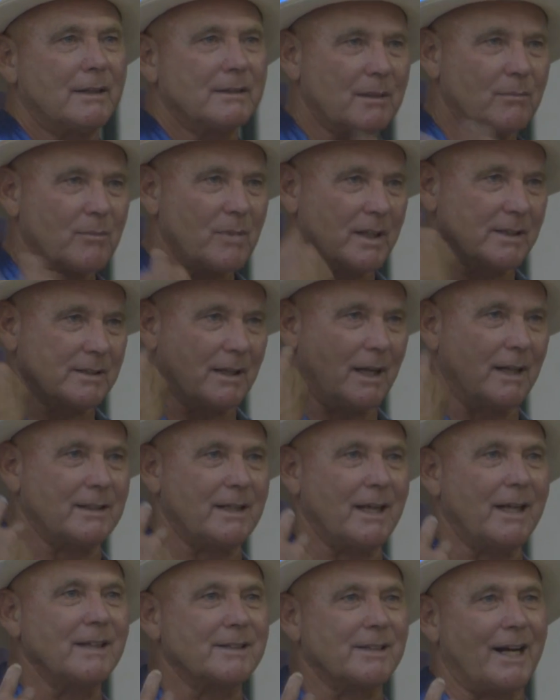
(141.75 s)
some of these
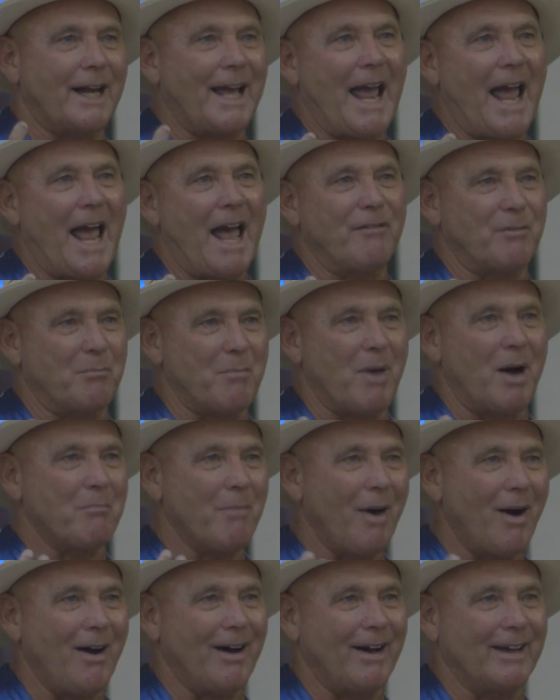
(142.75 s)
ideas that I have in my
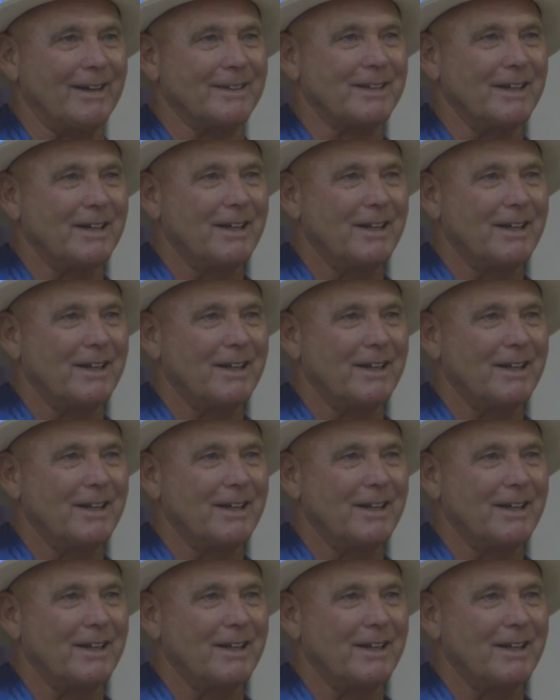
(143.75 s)
mind.